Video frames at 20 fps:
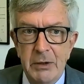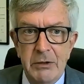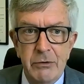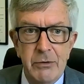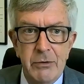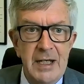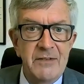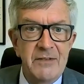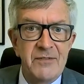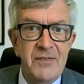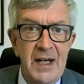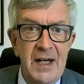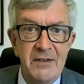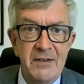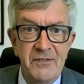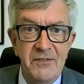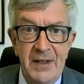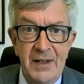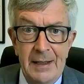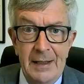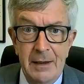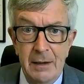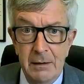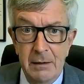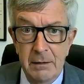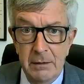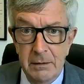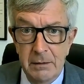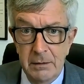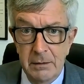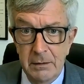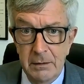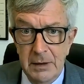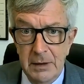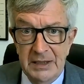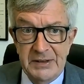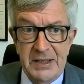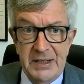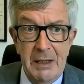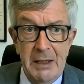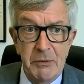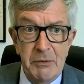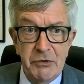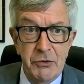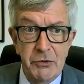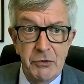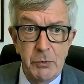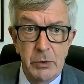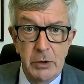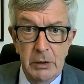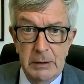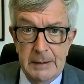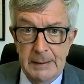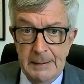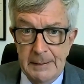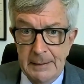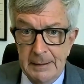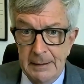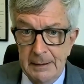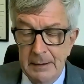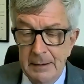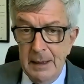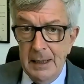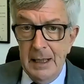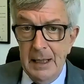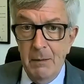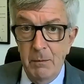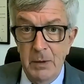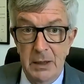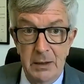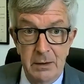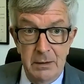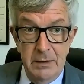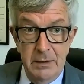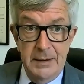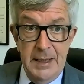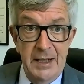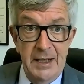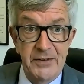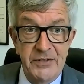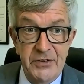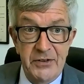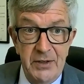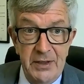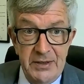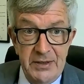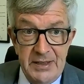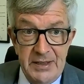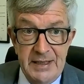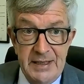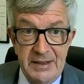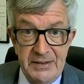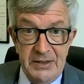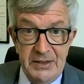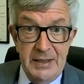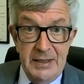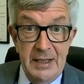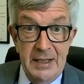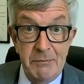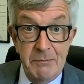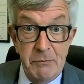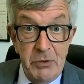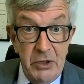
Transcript: with great fanfare as how it was going to work. Well, the answer on it is he